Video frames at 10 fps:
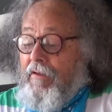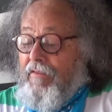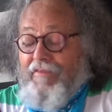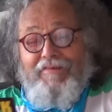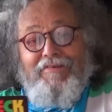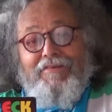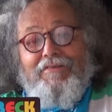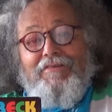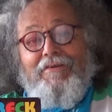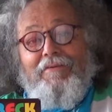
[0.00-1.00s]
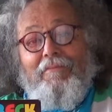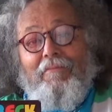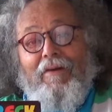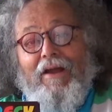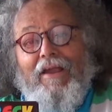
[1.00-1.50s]
this is
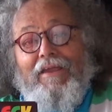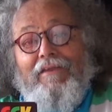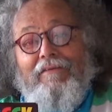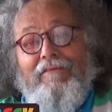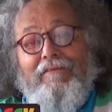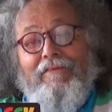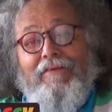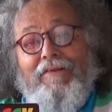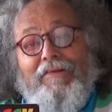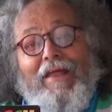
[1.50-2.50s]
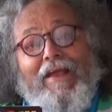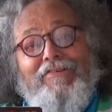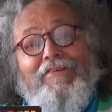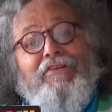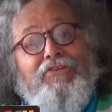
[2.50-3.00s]
my
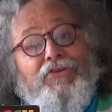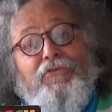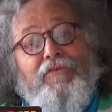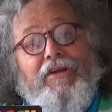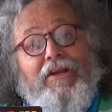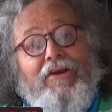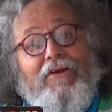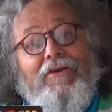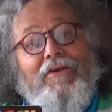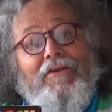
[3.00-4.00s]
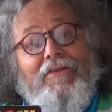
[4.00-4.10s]
lasting souvenir